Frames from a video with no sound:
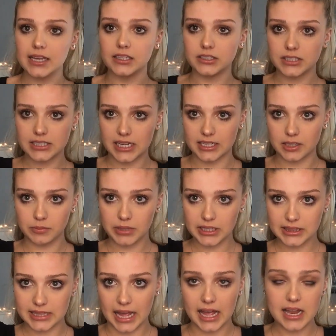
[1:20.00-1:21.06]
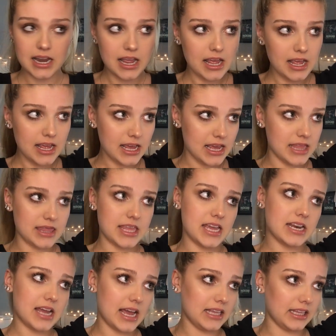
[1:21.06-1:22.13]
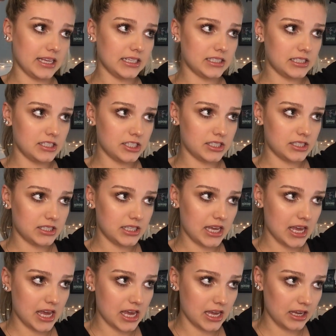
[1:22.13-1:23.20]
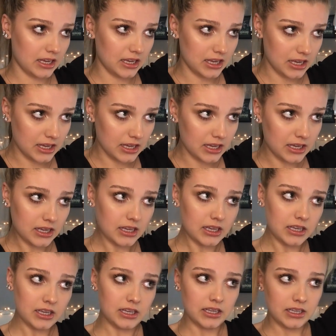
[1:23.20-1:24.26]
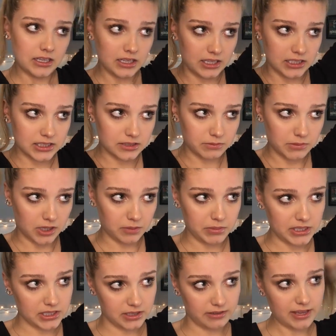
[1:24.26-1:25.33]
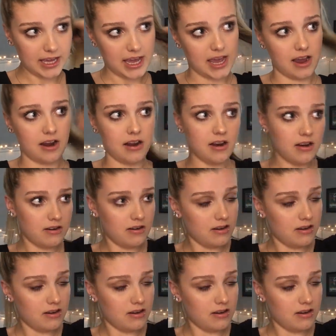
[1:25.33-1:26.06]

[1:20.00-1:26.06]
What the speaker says: and it'll stand up like that. And then I like to just take a small piece of hair